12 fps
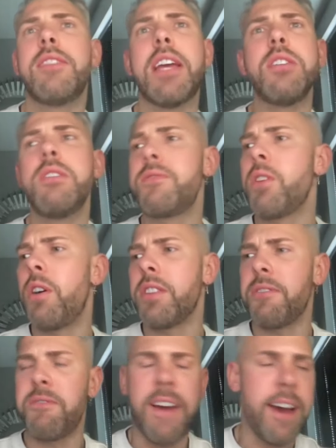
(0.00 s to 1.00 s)
Then you've got
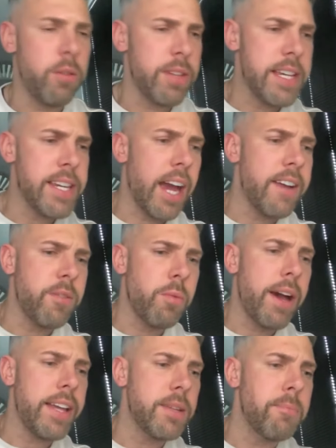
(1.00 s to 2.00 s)
the foul that he gave
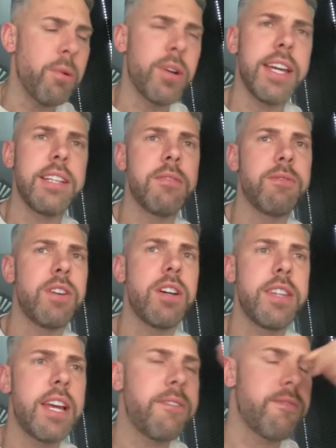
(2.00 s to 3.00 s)
away and the booking
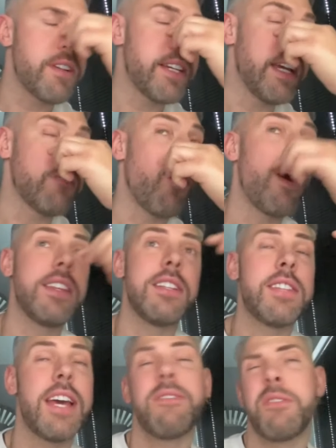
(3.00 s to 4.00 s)
for their free kick right at the
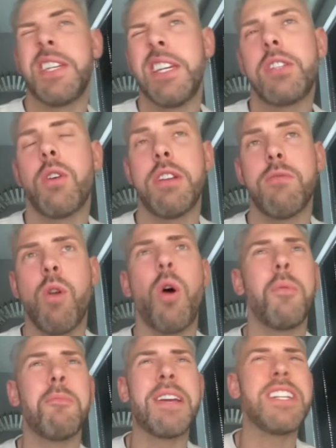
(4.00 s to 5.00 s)
death. He got it
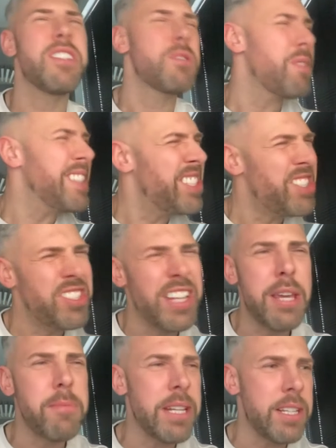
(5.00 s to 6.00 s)
wrong, but he just went
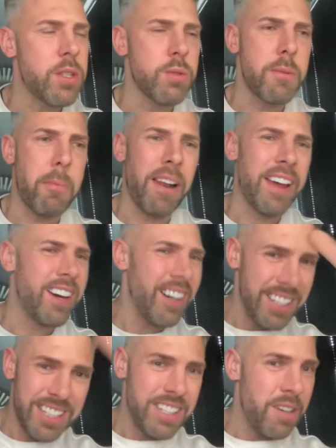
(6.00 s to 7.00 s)
steaming into a player.
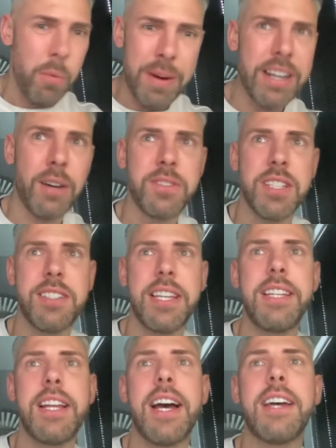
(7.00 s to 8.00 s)
We love to
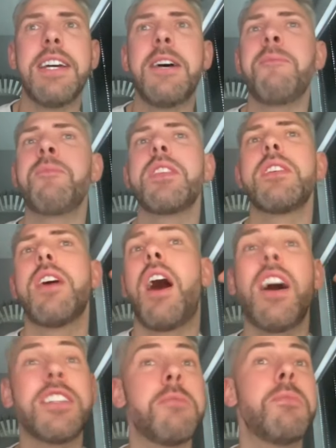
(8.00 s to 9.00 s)
see that.
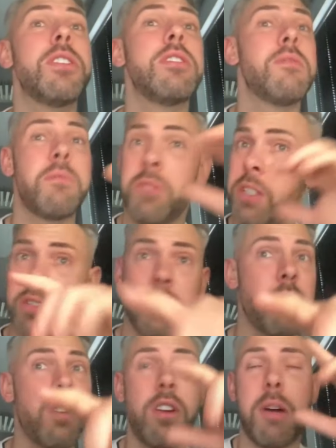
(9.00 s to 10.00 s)
Honeyman, we're going to
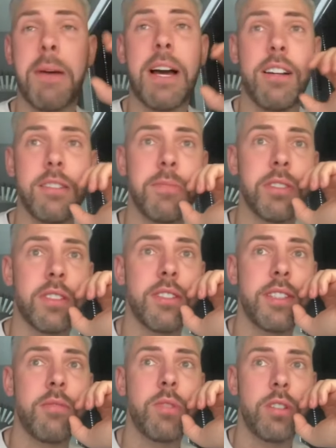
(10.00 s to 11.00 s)
talk a lot about Honeyman
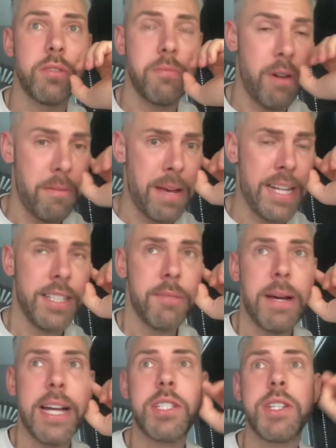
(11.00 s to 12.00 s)
because he was my man of the
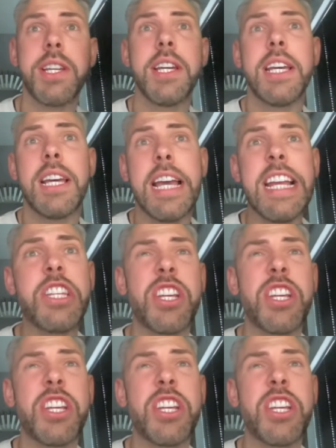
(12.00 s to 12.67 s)
match. He